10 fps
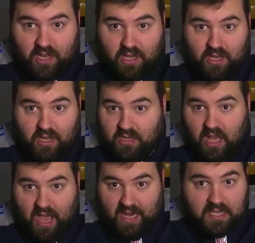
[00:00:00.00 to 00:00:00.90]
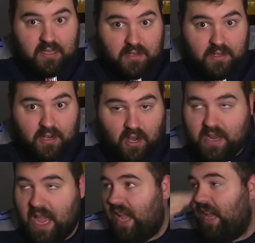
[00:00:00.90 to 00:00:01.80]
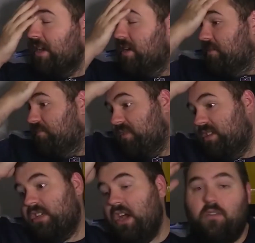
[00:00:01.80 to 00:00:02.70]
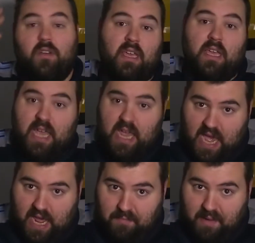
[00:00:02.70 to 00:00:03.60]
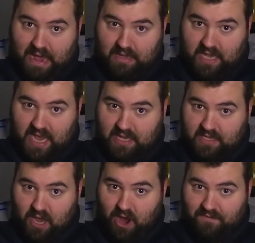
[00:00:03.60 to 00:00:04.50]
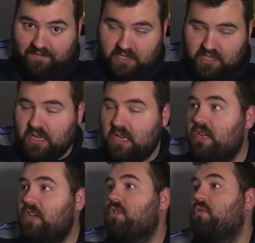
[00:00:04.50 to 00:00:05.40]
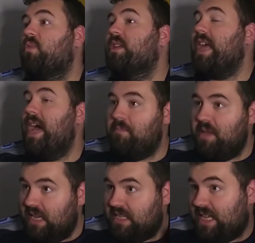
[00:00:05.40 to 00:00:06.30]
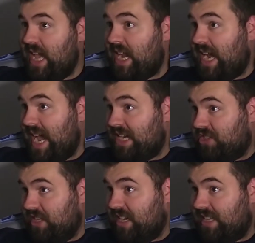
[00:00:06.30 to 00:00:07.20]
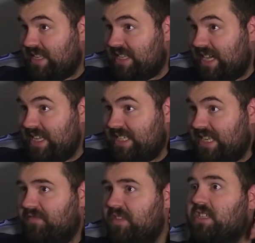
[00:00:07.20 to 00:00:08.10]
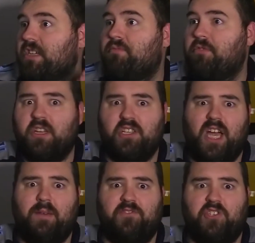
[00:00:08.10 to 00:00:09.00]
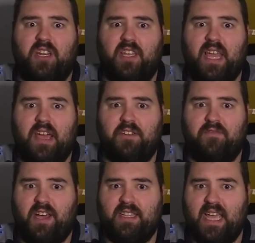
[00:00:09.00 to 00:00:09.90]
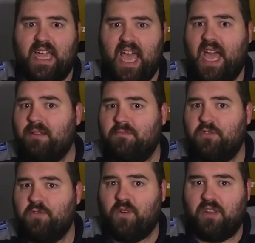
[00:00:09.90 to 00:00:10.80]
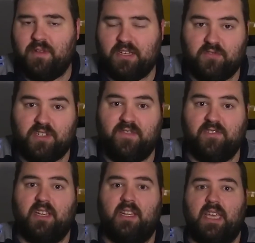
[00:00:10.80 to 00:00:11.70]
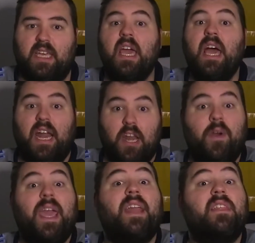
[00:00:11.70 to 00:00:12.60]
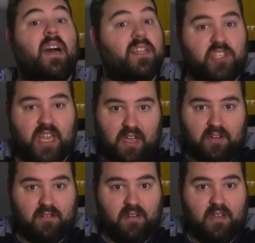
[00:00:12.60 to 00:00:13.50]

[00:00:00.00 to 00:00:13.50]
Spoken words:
a lot. Okay, so he had a bad day at the office. With that being said, I actually thought the Titans defense did a pretty good job of shutting down Devontae Adams, who's one of the best receivers in the league. I know he had a touchdown.